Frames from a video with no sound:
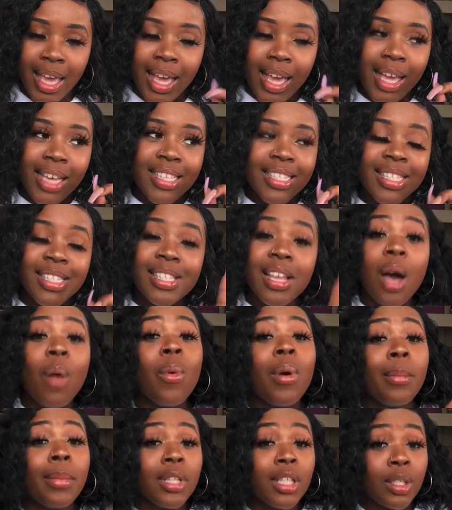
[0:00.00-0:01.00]
Some
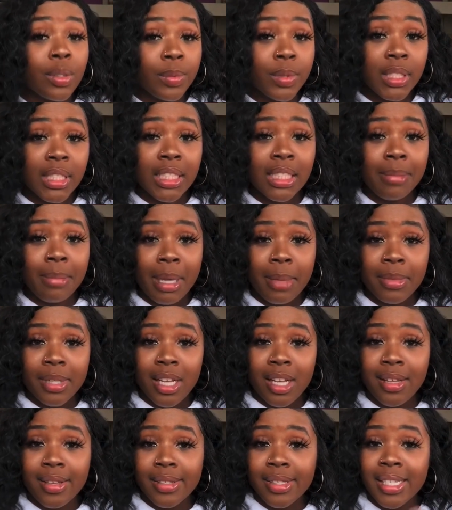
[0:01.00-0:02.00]
women look really good in baby
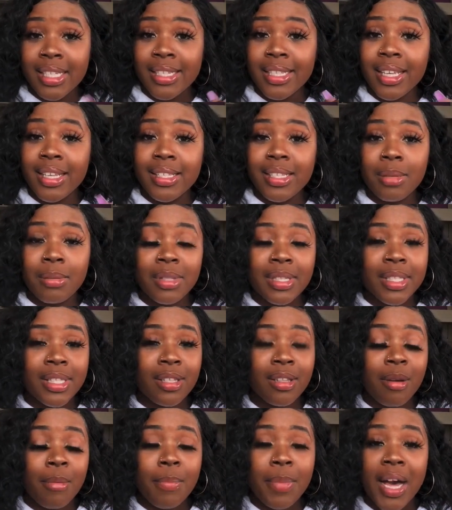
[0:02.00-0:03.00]
dolls. It does something to
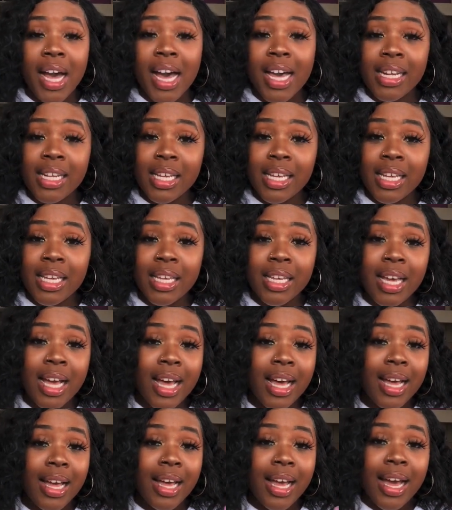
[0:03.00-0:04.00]
their body.
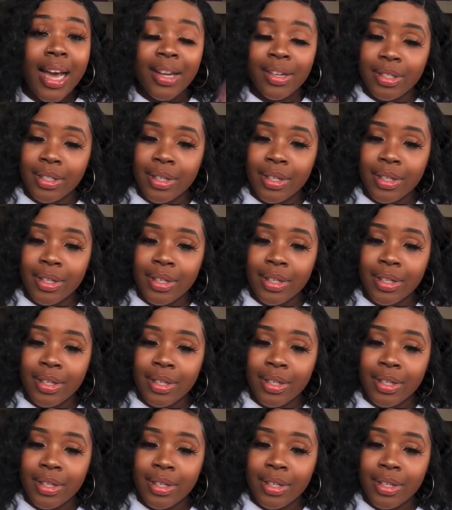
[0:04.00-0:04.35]
I don't know.